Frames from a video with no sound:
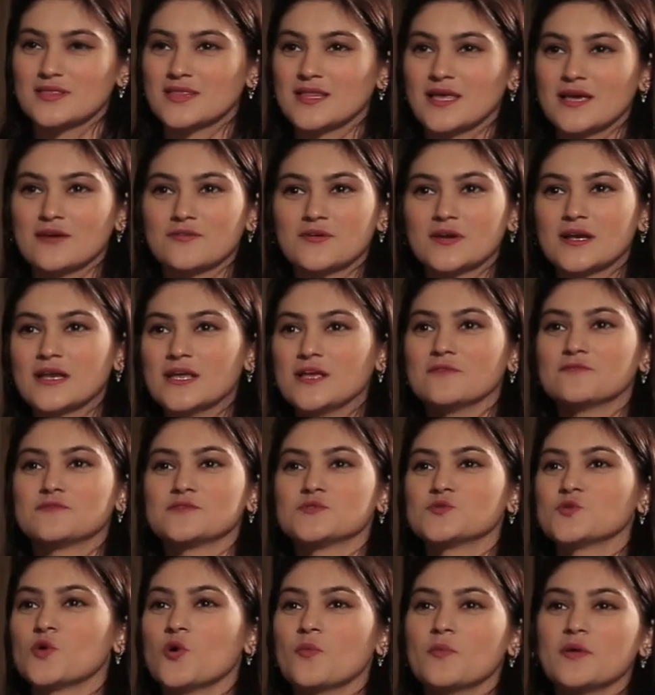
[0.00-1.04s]
they relieve
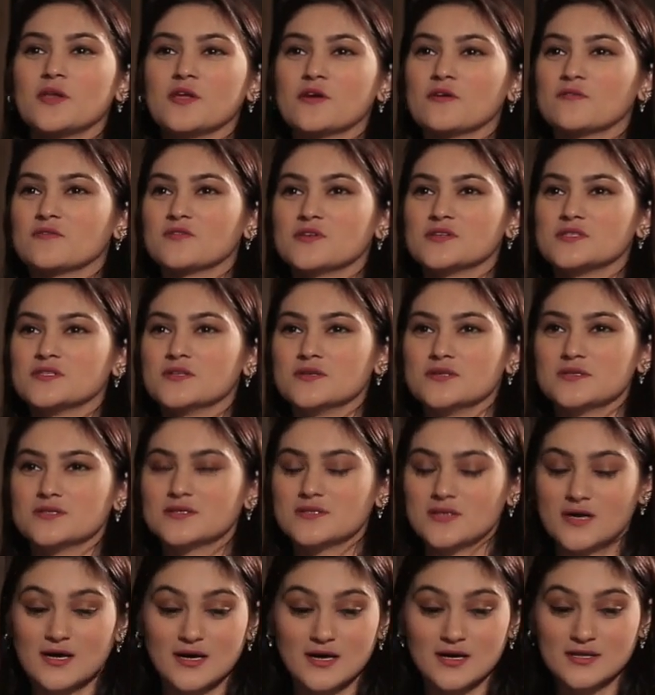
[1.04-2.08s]
so many of your
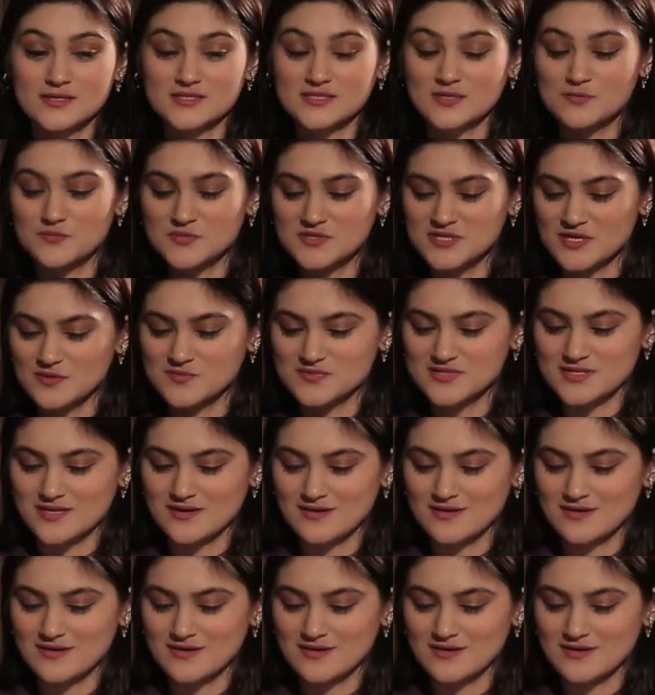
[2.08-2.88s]
symptoms